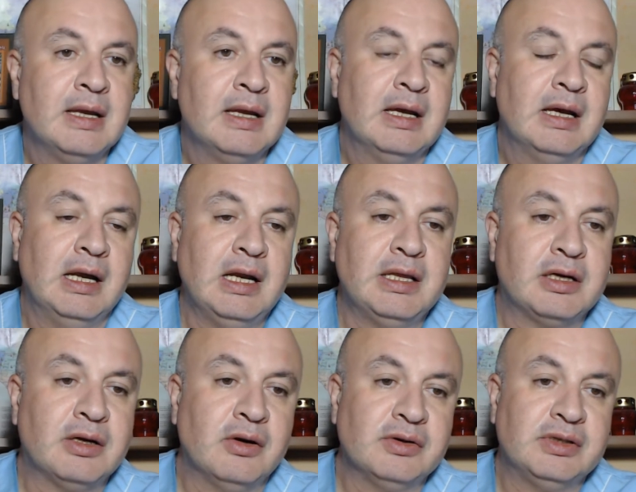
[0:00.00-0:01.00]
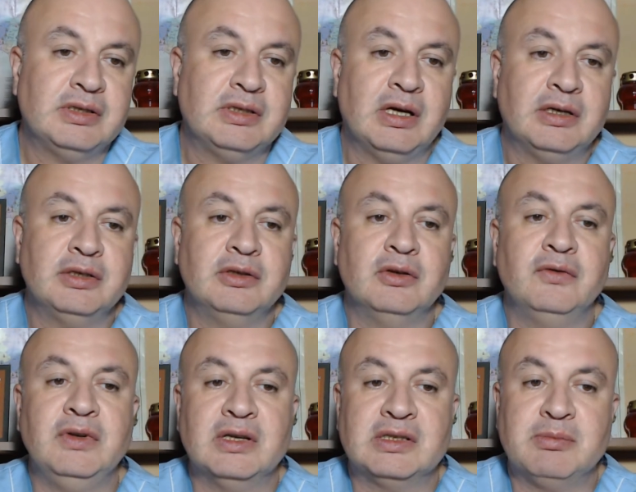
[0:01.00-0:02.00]
Another cause is
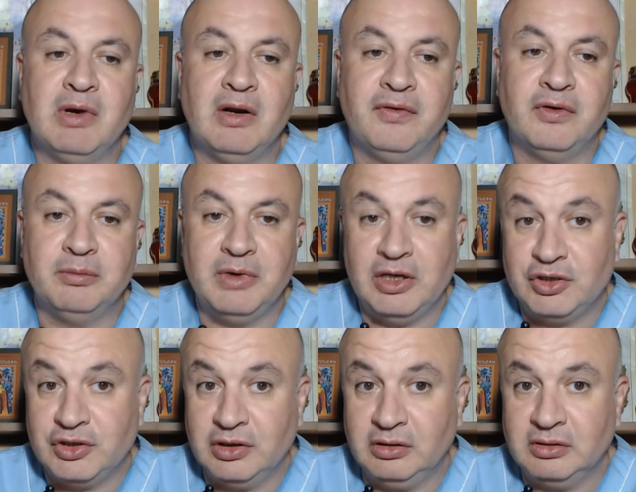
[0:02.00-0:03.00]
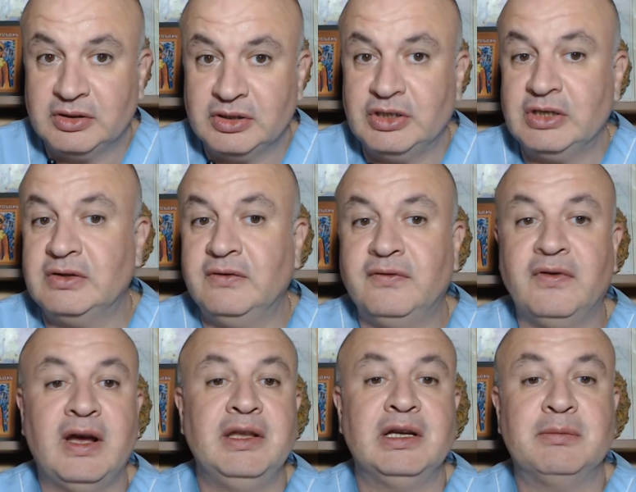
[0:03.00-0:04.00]
arteriovenous malformation, suggesting
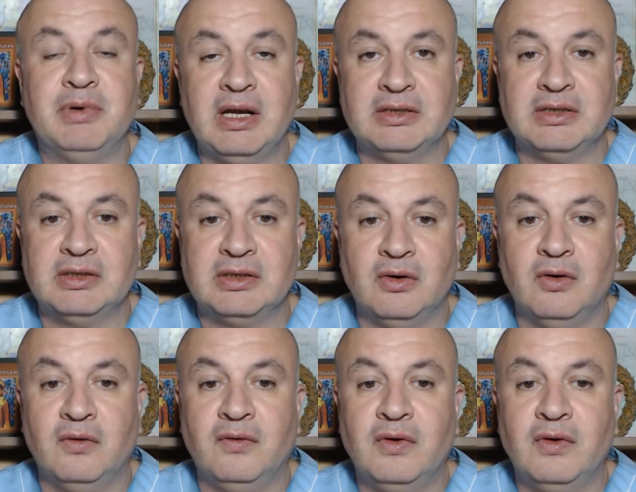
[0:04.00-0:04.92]
finding presence of